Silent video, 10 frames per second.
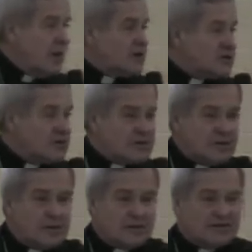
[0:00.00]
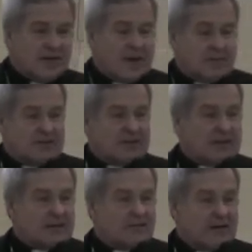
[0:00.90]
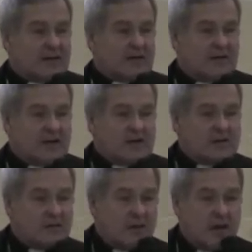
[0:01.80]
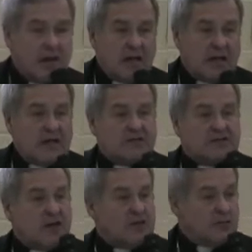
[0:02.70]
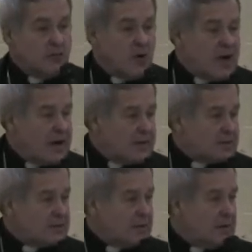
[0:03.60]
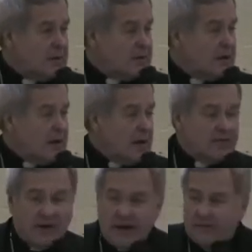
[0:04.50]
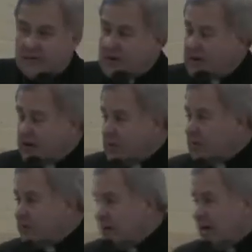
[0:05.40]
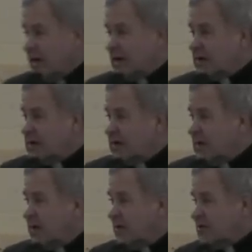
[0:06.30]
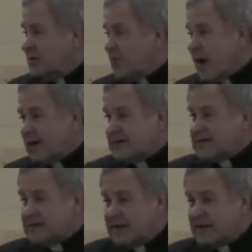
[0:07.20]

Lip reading: much until the time of the Second Vatican Council is the right of every human being to practice